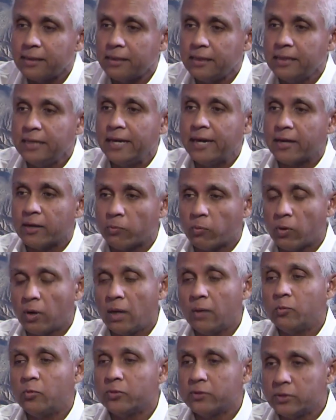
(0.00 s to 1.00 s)
He had a
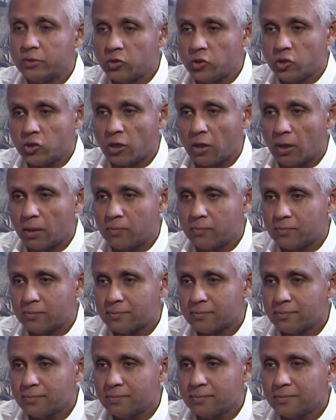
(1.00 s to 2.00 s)
problem with his job.
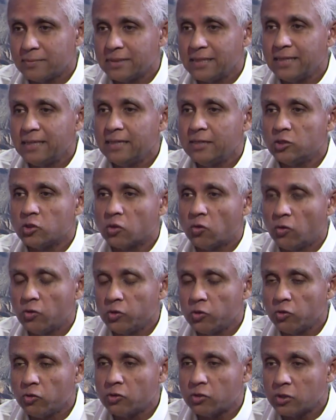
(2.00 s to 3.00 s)
He's going
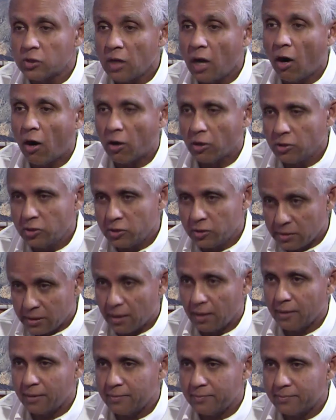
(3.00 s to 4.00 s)
through a hard
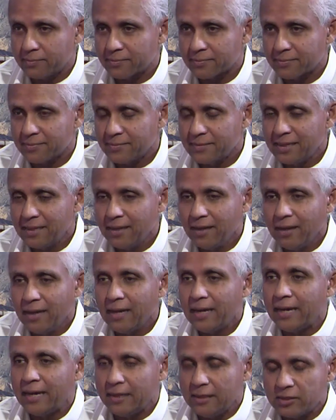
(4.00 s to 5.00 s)
time. Mm-hmm.
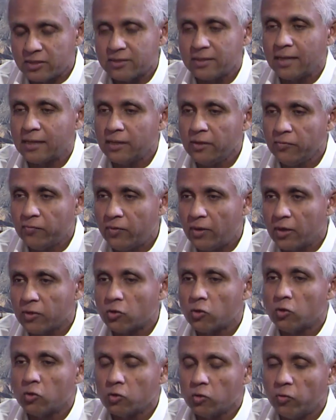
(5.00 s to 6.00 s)
And he's thanking Father
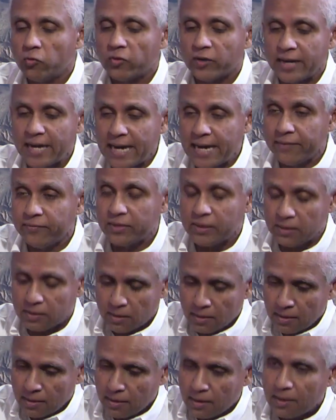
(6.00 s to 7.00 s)
Ogu for having
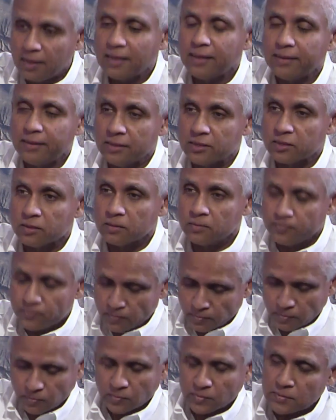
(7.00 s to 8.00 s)
this
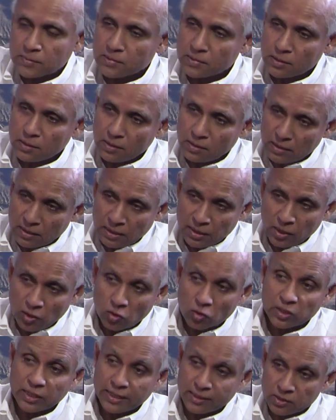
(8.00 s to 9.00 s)

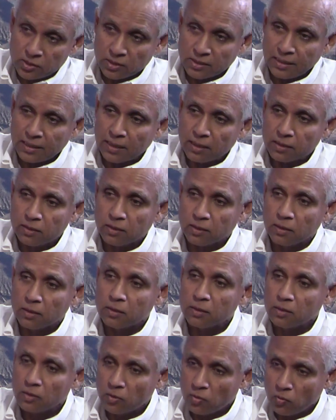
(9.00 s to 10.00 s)
little get-together
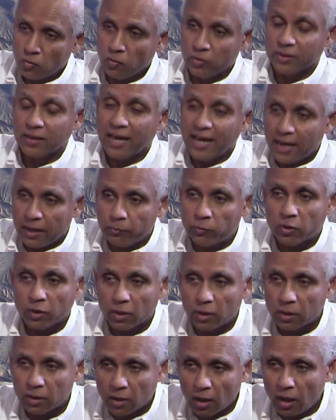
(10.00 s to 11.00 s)
with hamburger
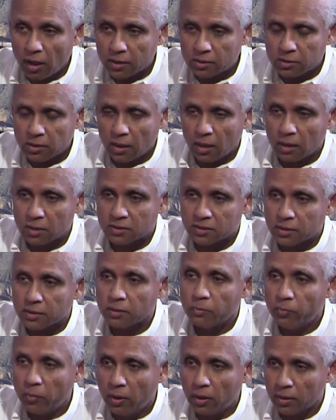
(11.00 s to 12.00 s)
and hot dogs at
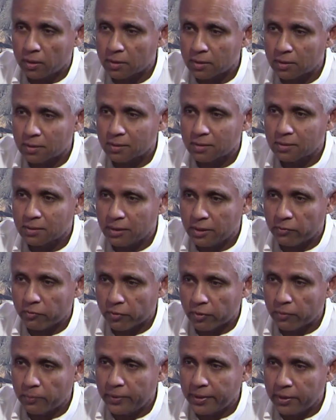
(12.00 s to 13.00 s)
the park at
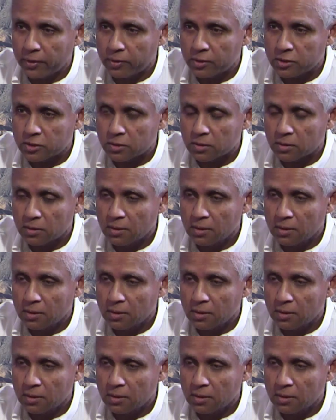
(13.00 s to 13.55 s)
our parish.